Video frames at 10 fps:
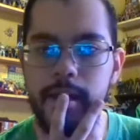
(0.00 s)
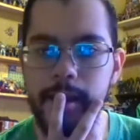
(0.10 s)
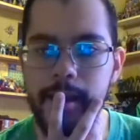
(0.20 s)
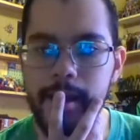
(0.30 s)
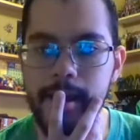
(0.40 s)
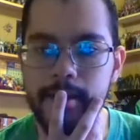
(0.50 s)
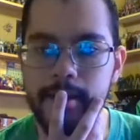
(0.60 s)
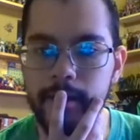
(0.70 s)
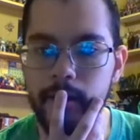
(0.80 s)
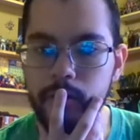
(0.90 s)

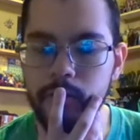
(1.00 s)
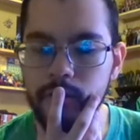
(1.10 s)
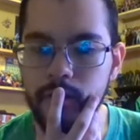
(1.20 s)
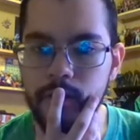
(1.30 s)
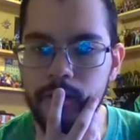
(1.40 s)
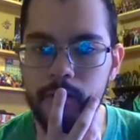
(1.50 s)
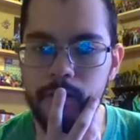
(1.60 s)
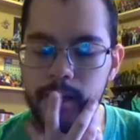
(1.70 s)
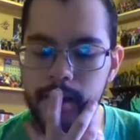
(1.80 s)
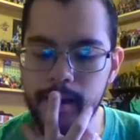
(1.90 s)
and they also